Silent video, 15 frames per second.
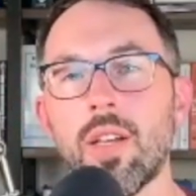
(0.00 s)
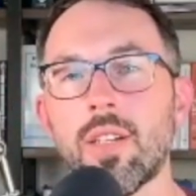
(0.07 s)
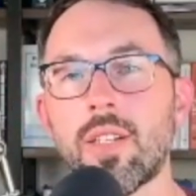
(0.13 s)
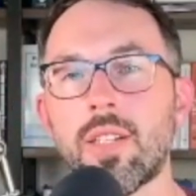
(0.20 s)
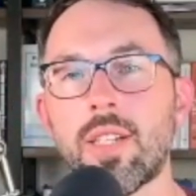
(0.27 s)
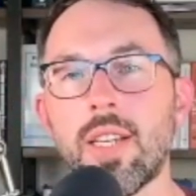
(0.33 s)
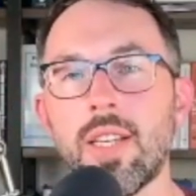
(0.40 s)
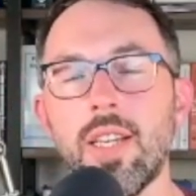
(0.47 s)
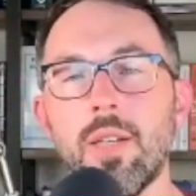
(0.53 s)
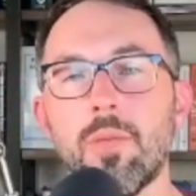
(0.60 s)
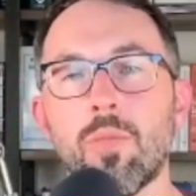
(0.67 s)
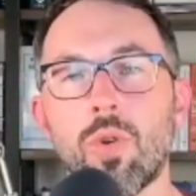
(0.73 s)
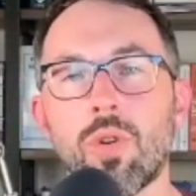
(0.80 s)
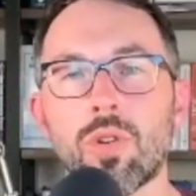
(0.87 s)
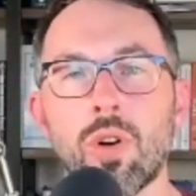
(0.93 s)
to eat
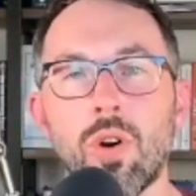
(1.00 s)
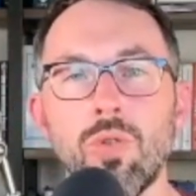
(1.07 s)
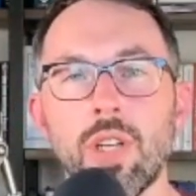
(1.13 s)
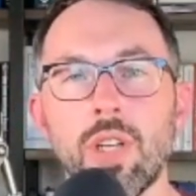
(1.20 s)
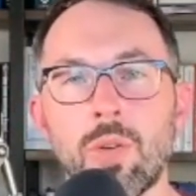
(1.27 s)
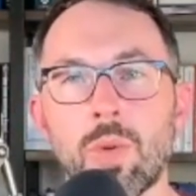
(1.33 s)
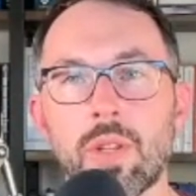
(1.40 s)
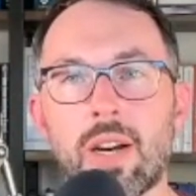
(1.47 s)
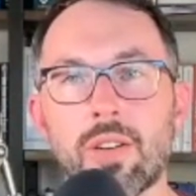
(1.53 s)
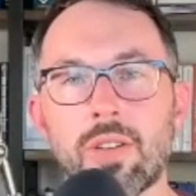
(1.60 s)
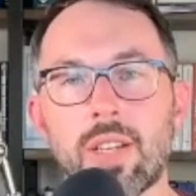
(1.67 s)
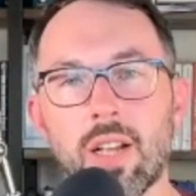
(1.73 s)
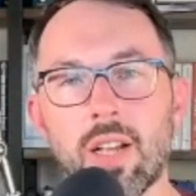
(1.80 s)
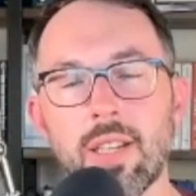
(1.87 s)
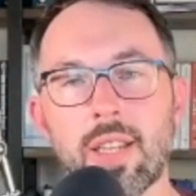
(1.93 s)
more choline without
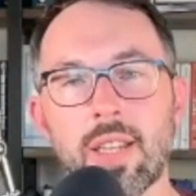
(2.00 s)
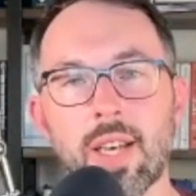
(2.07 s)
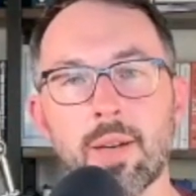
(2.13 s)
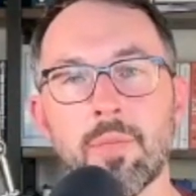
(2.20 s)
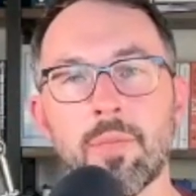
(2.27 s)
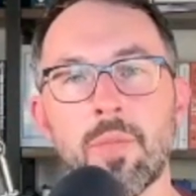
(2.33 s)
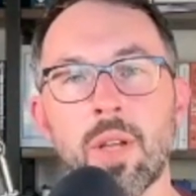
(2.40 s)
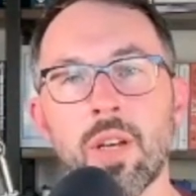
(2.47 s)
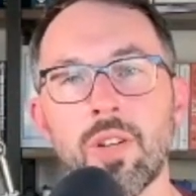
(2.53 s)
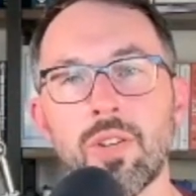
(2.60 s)
telling them